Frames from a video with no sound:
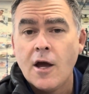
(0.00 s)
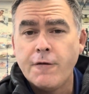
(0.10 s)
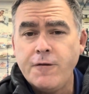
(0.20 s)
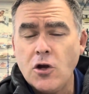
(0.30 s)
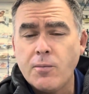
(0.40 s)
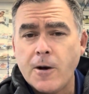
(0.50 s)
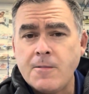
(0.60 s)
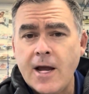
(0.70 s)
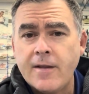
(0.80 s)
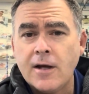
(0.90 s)
A few brim
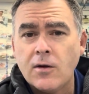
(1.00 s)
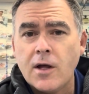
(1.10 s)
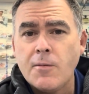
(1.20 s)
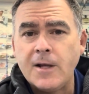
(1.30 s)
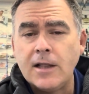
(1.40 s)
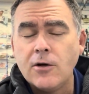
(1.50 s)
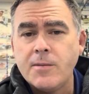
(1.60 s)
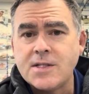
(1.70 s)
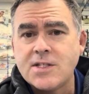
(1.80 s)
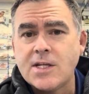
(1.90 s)
down there, although they've been a little
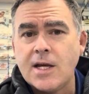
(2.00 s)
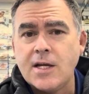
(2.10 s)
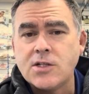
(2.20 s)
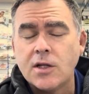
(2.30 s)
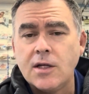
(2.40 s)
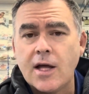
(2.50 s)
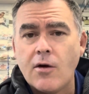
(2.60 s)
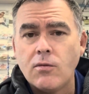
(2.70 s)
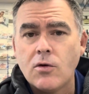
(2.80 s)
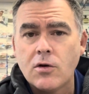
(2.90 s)
bit skittish. I think
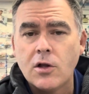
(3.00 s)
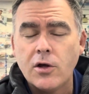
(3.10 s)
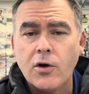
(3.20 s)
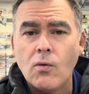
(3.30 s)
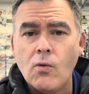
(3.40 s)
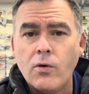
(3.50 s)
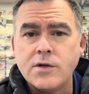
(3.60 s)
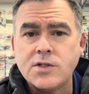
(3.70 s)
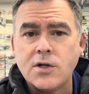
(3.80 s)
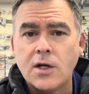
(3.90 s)
that clearer
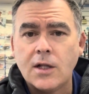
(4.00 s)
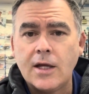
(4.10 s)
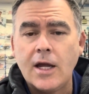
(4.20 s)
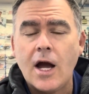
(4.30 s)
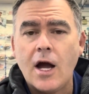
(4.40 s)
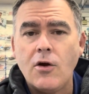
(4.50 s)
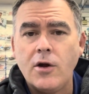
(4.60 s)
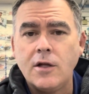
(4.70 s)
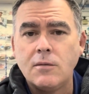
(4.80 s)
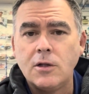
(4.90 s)
water's certainly
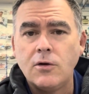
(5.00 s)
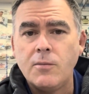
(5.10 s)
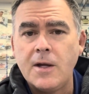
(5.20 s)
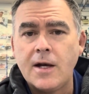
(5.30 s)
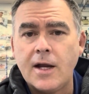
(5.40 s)
hurting them a little bit.